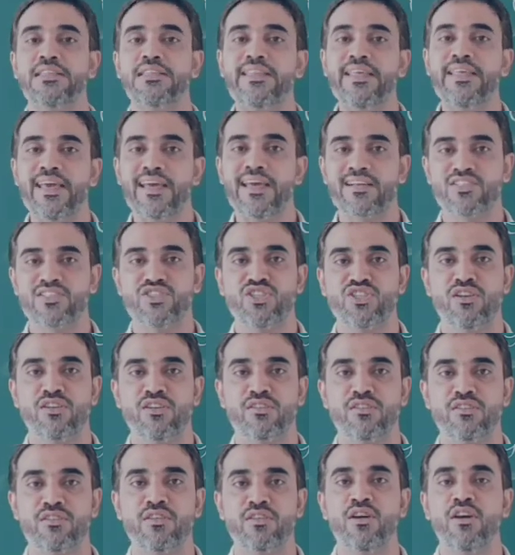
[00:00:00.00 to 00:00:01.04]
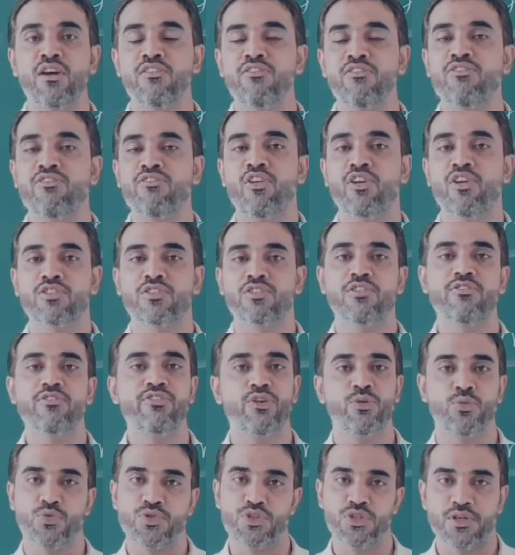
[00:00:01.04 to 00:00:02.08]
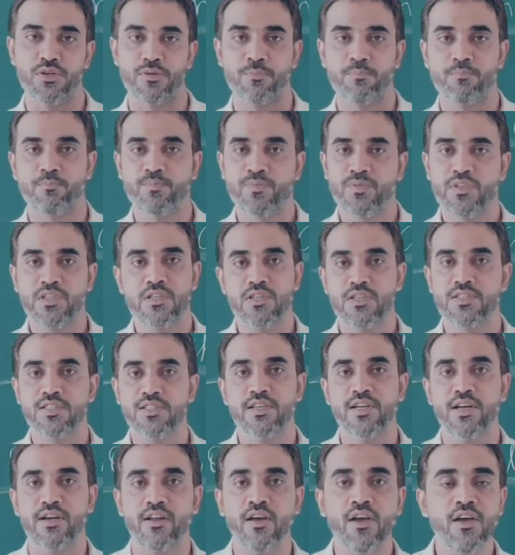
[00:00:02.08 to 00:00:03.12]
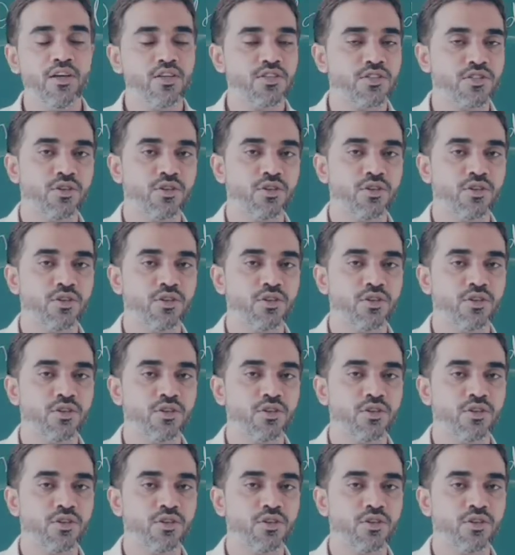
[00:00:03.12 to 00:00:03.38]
their children for the future, isn't it?